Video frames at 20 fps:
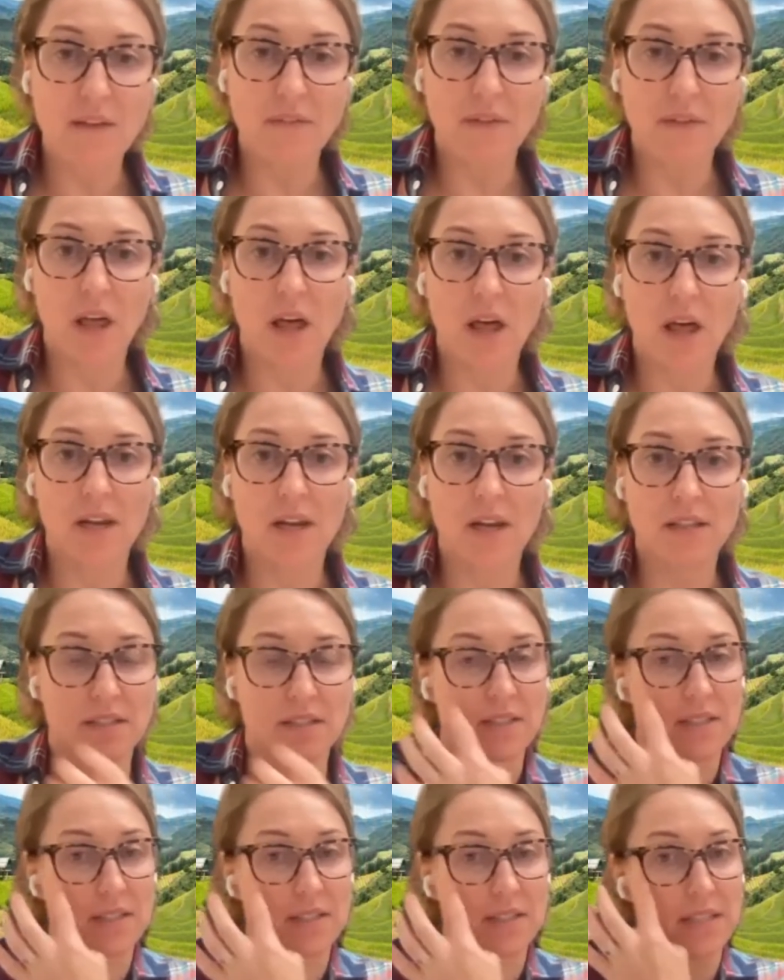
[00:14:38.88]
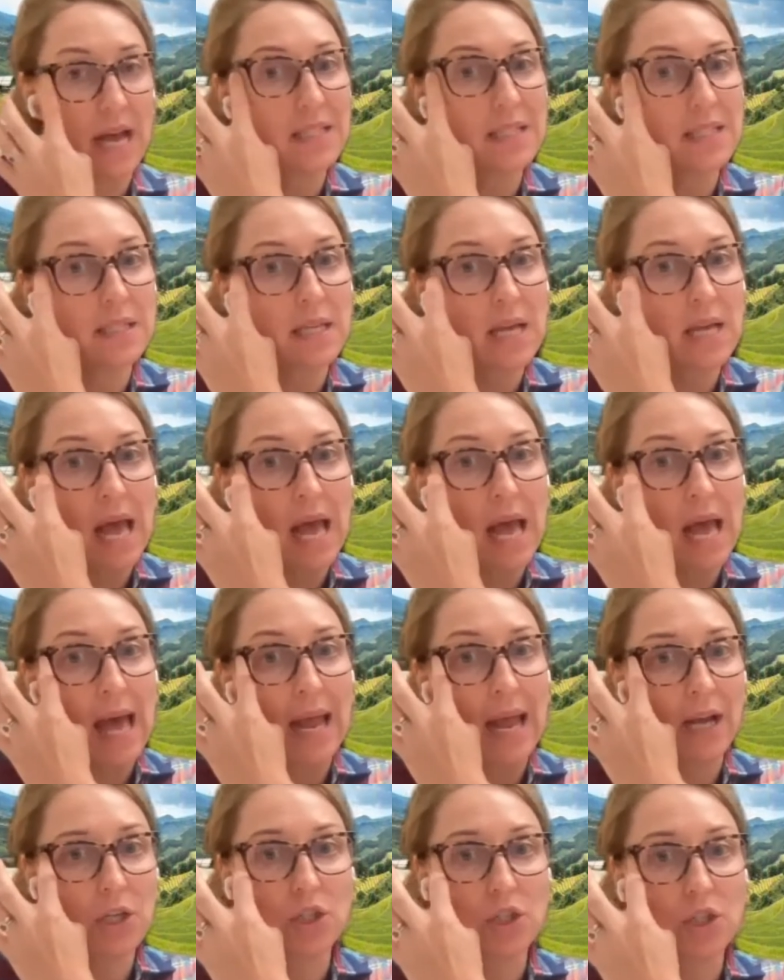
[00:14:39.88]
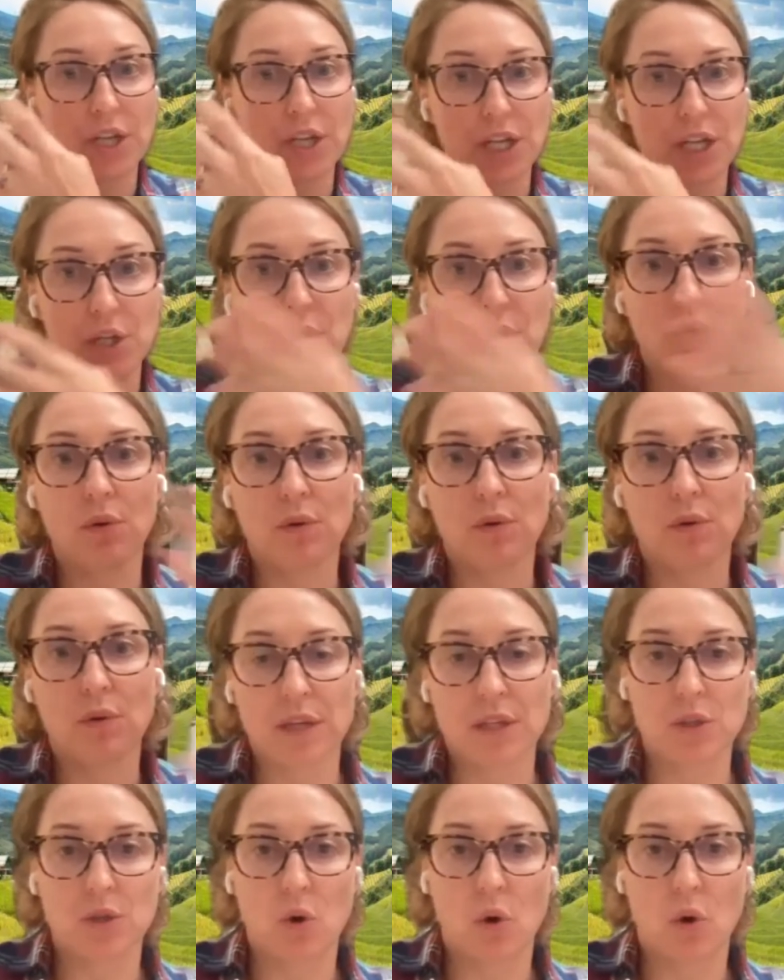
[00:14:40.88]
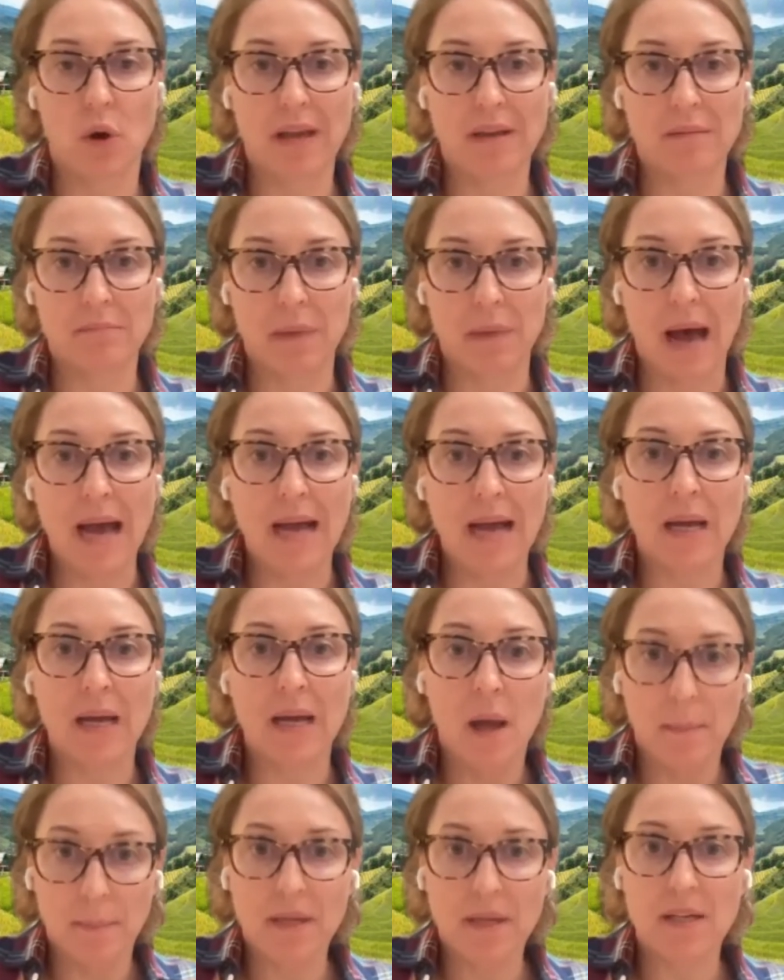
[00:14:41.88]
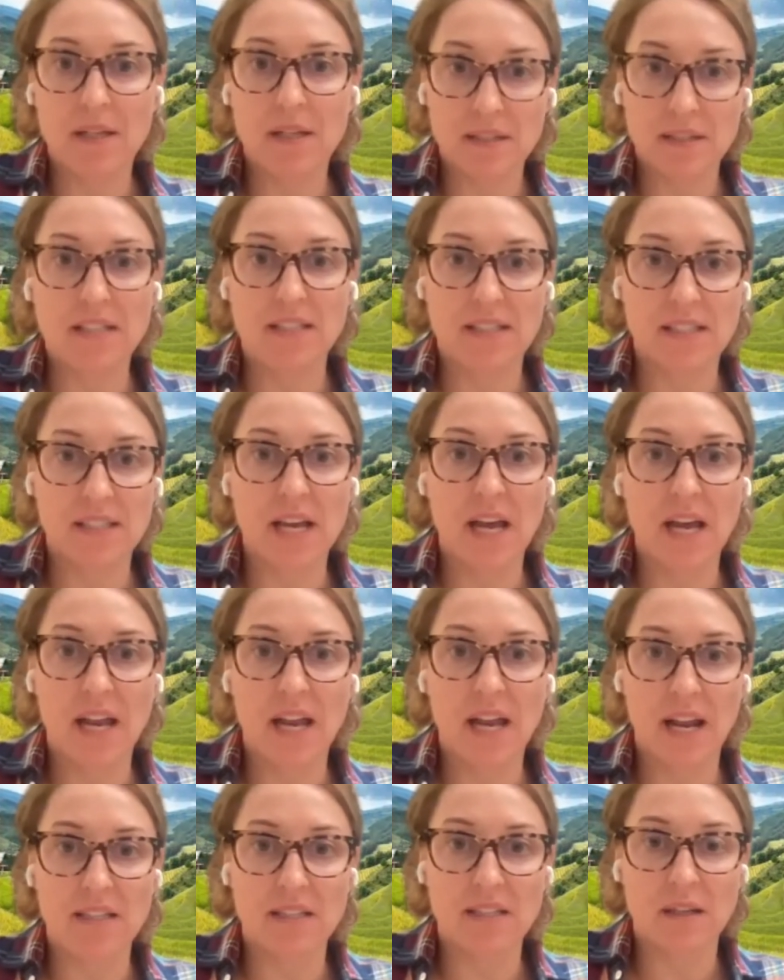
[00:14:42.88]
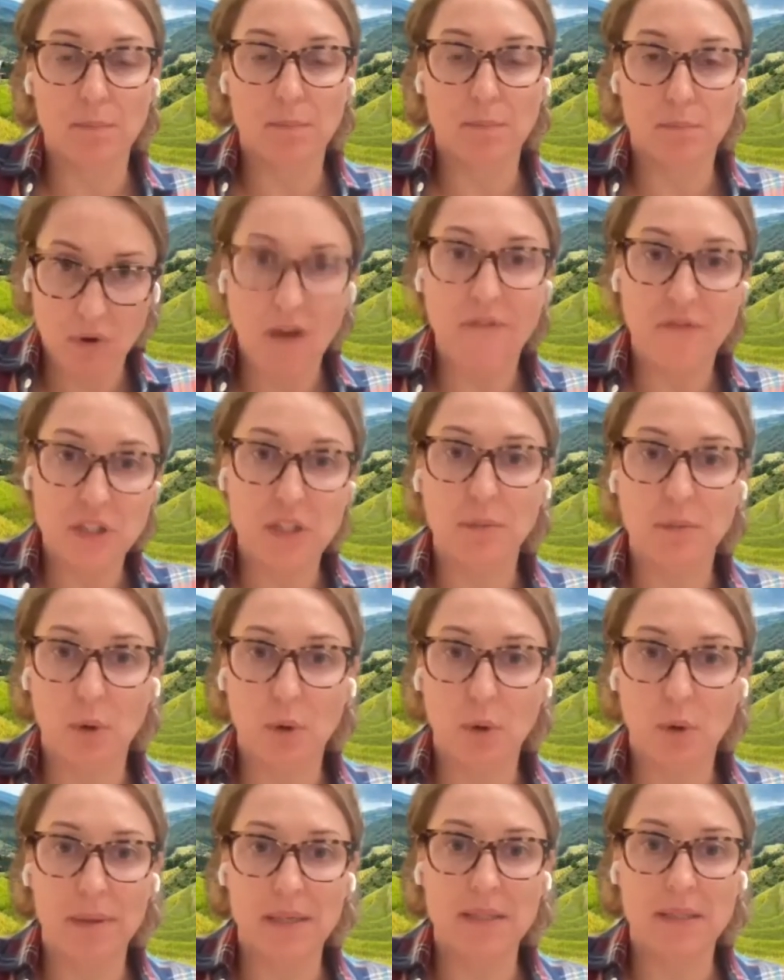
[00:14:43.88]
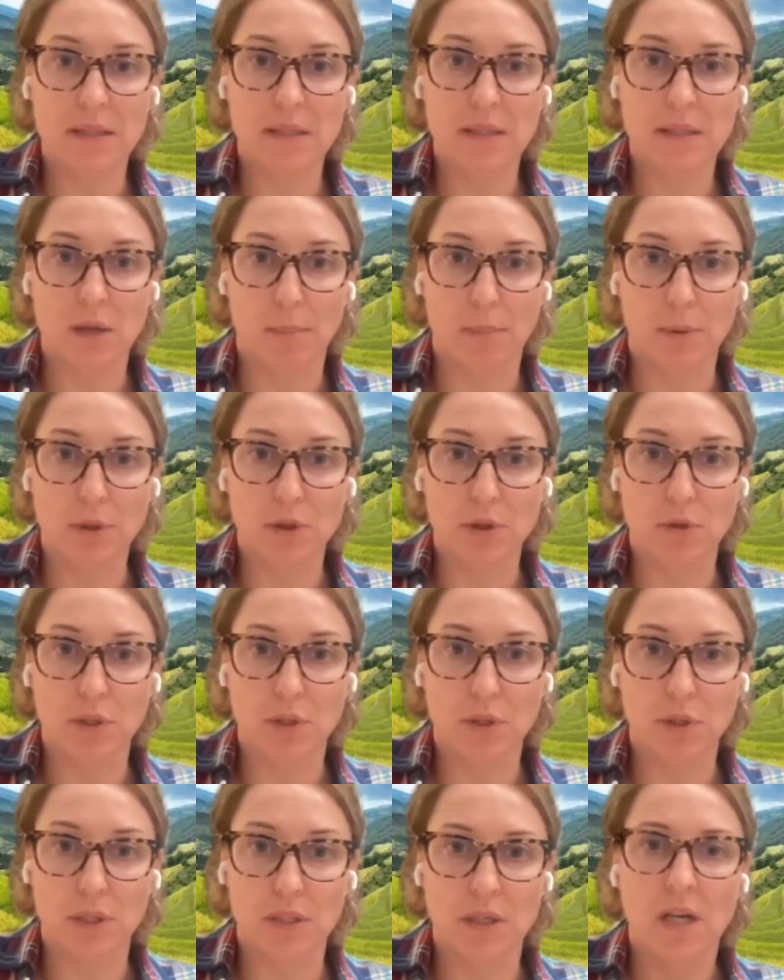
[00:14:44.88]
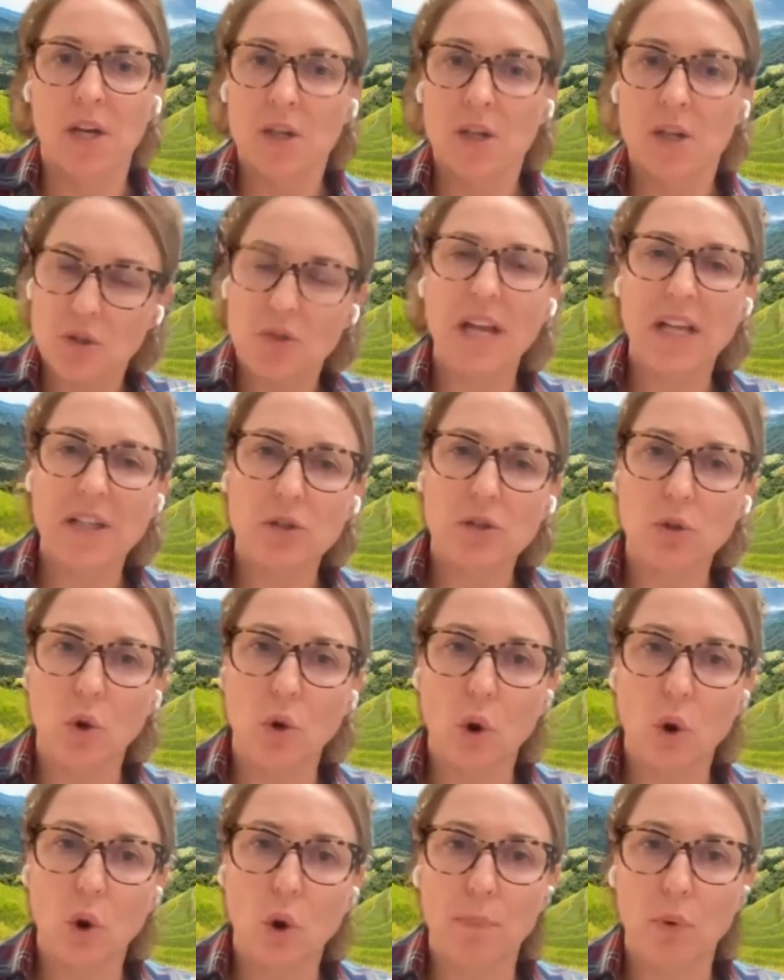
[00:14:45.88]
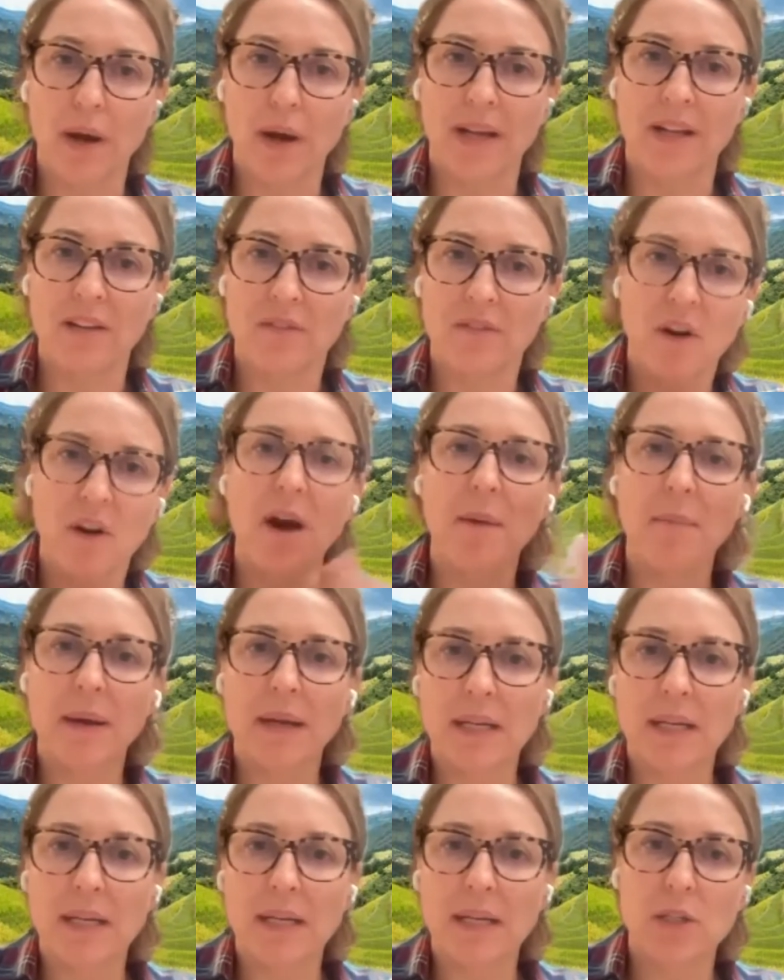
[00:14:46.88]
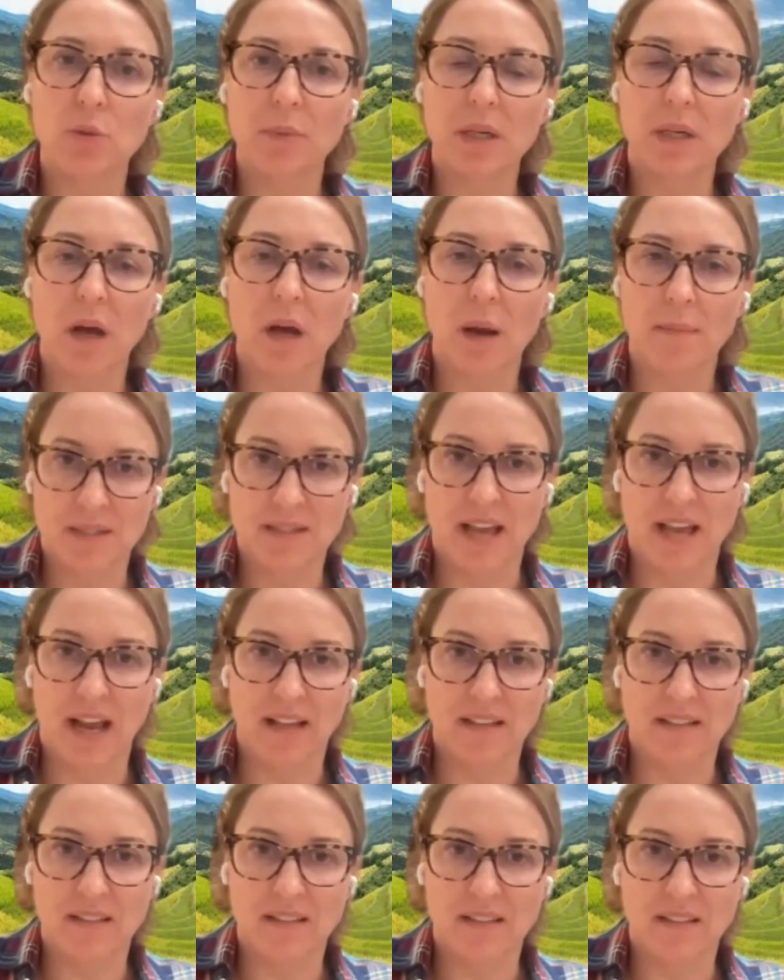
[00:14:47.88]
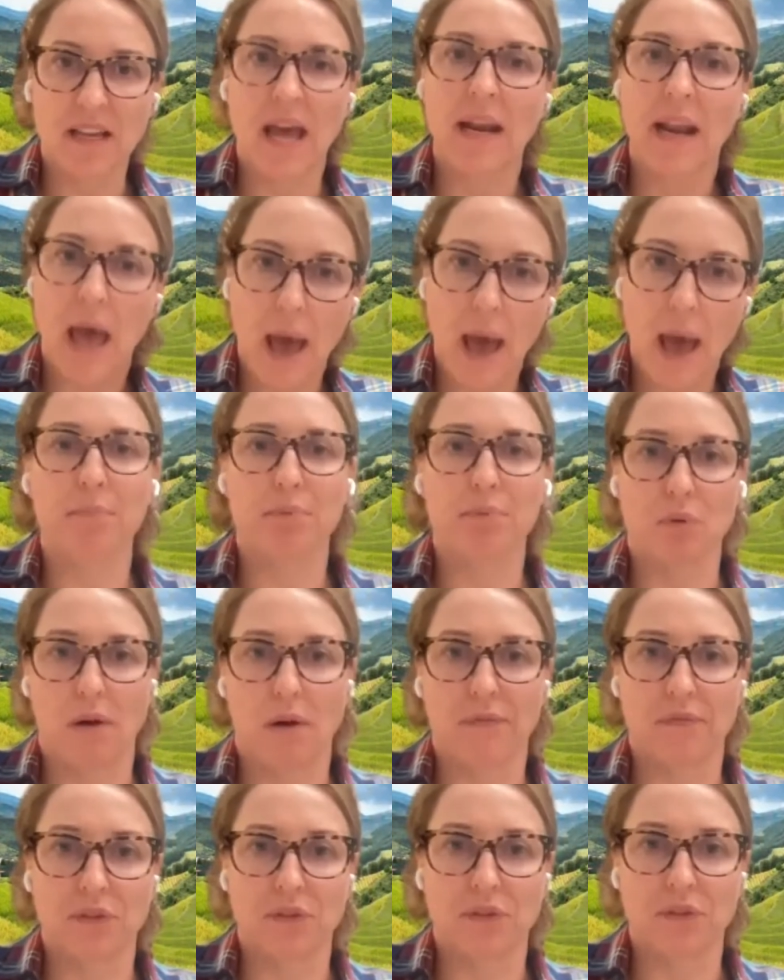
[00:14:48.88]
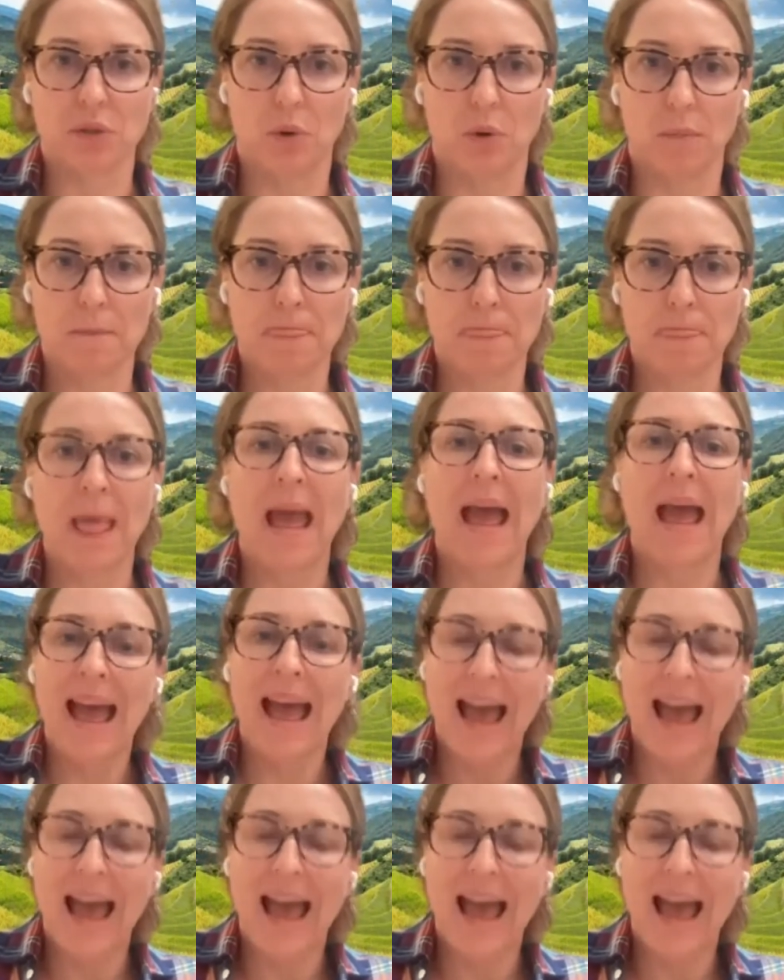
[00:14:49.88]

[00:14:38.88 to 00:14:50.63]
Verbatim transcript: they have a lot of success and actually youth is going back because they see it as a profitable business opportunity so that's the whole point farming needs to become sexy again and profitable